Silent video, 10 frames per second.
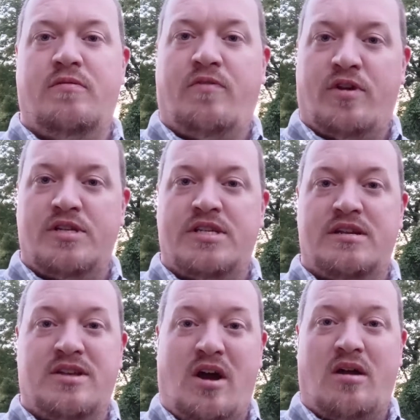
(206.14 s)
first
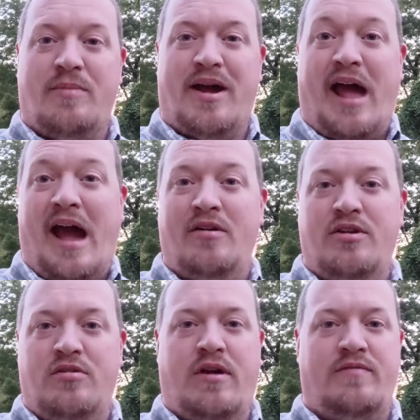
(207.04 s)
talk about how
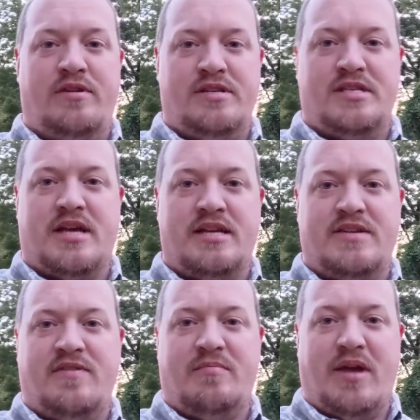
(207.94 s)
you have used the
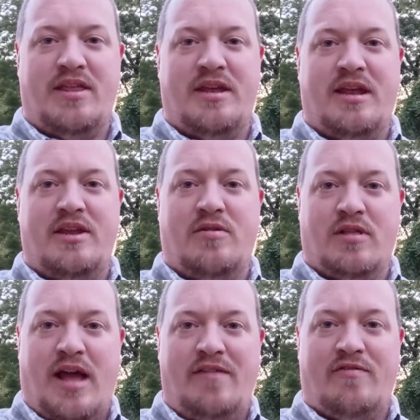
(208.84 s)
scientific method in your
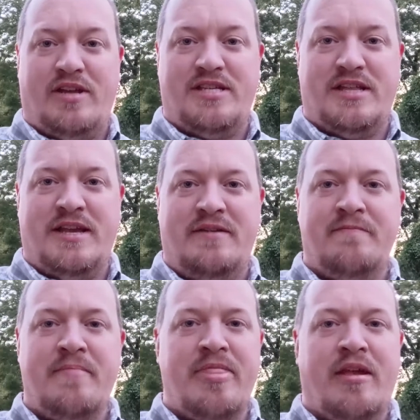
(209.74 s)
life recently.
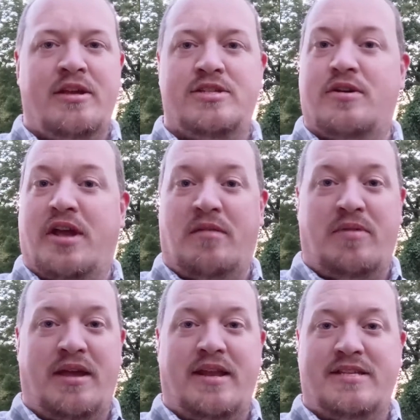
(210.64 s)
So it can
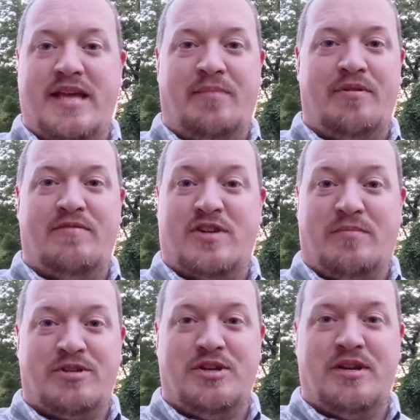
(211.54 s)
be an example of
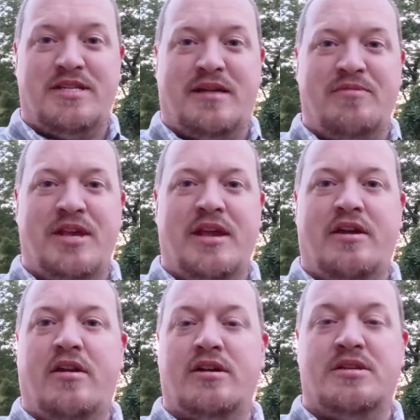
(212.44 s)
troubleshooting something. It
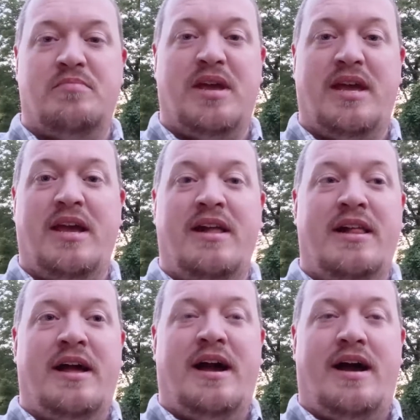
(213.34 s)
could also be,
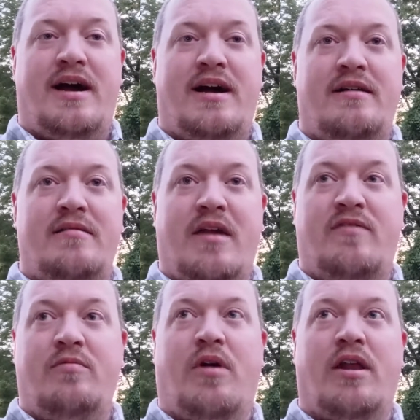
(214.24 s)

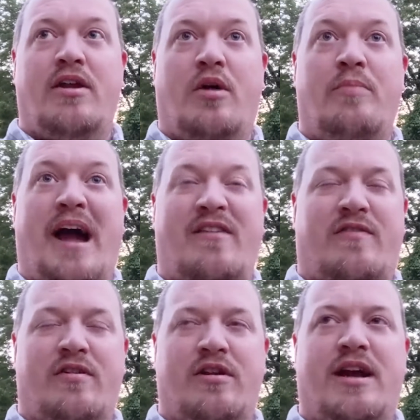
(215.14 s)
if you want to go back
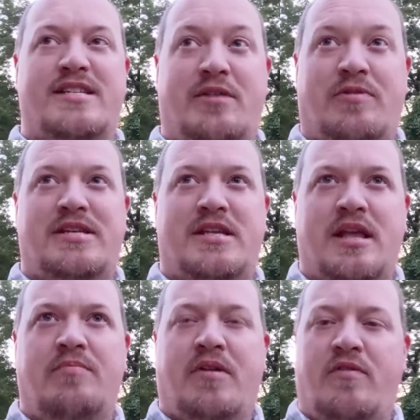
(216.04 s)
further, I said
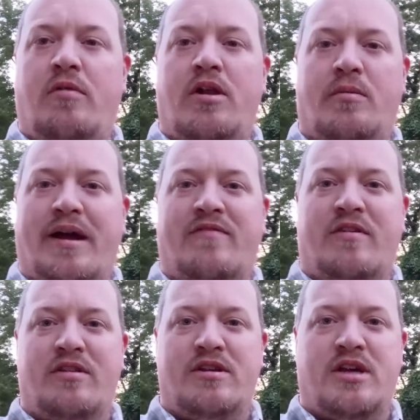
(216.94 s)
recently, but if you want to go back
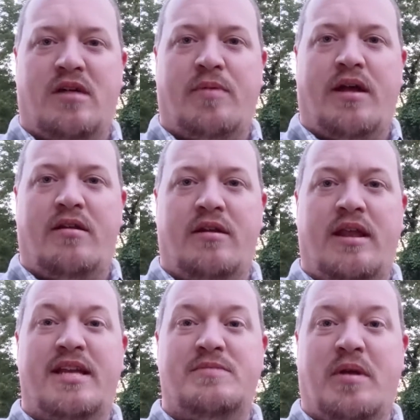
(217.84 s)
further and talk about
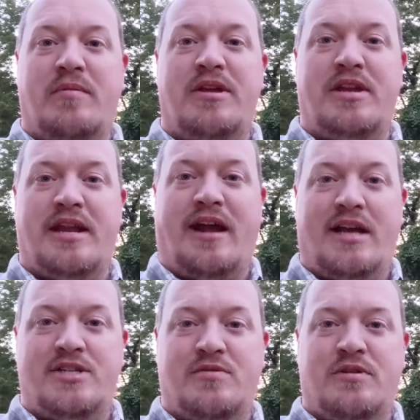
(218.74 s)
an experiment you did in
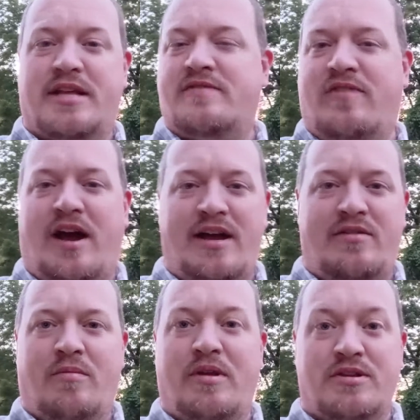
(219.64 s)
high school, that's
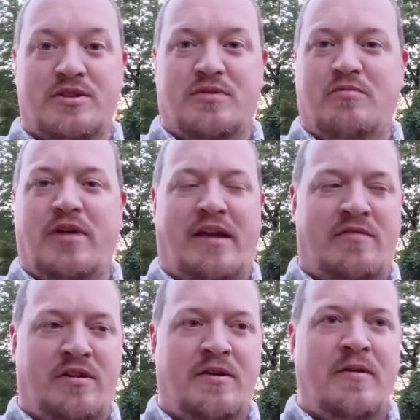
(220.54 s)
fine, or middle school,
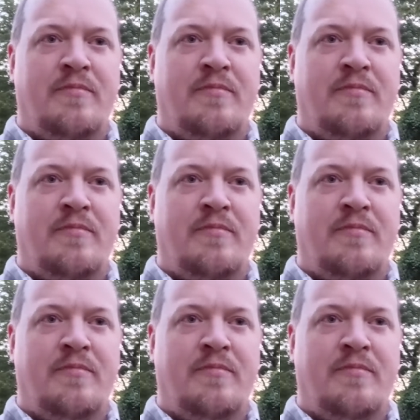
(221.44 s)
whatever.